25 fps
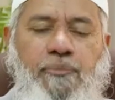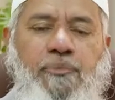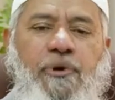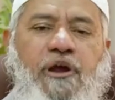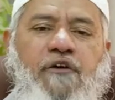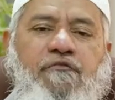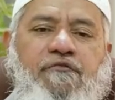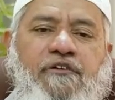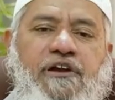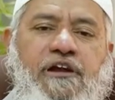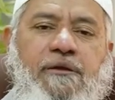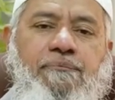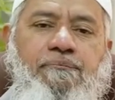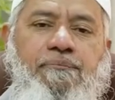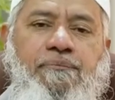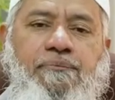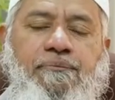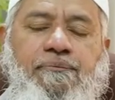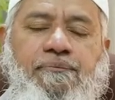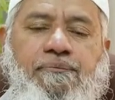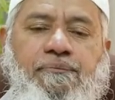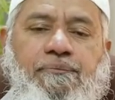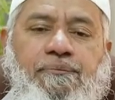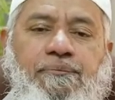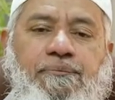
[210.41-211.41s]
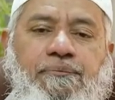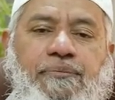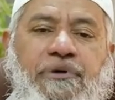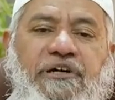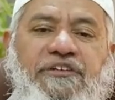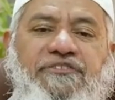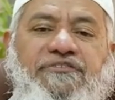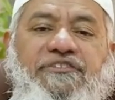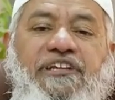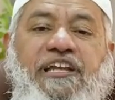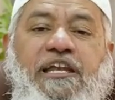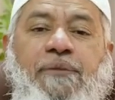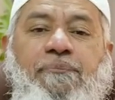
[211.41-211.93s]
Prophet
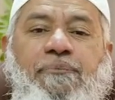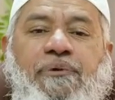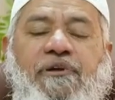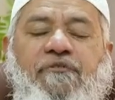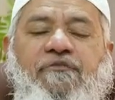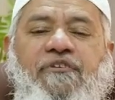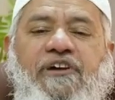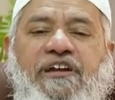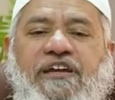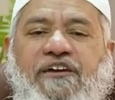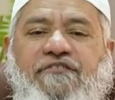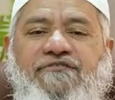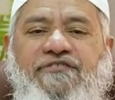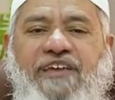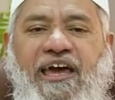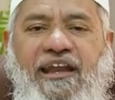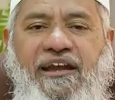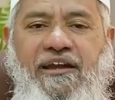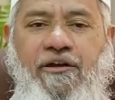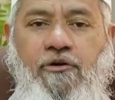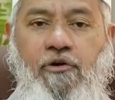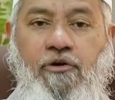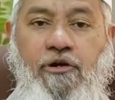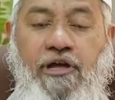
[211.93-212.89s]
personally preferred give charity.